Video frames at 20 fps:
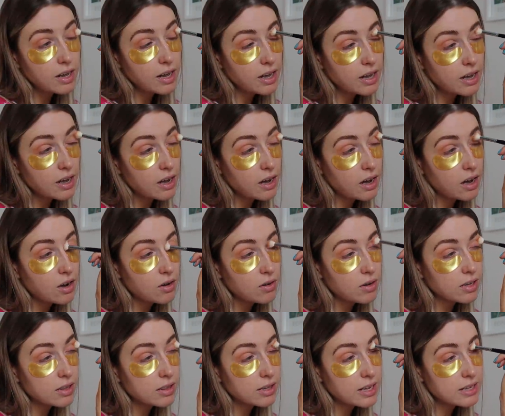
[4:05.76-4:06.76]

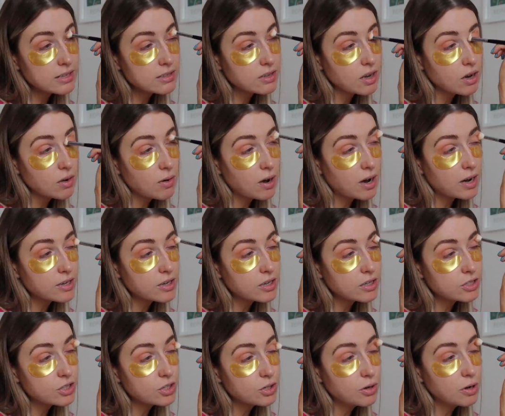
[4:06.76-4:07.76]
Now let's go
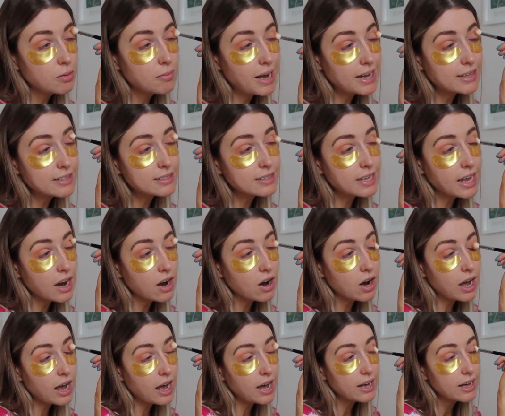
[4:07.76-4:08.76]
on to a
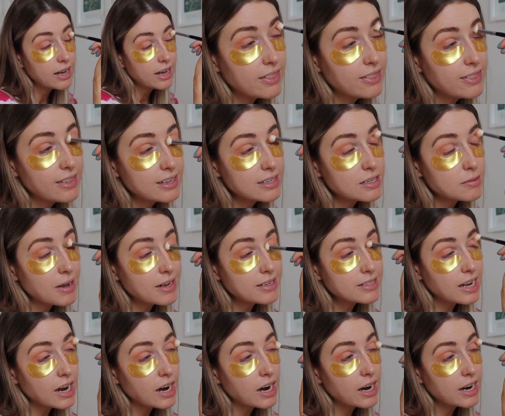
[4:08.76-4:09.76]
mascara. And this
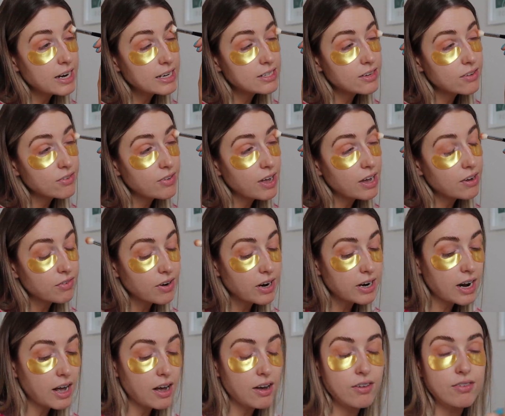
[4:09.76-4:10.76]
mascara is a
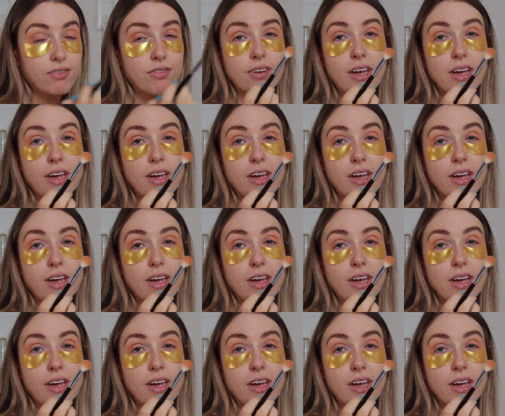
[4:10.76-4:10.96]
favorite of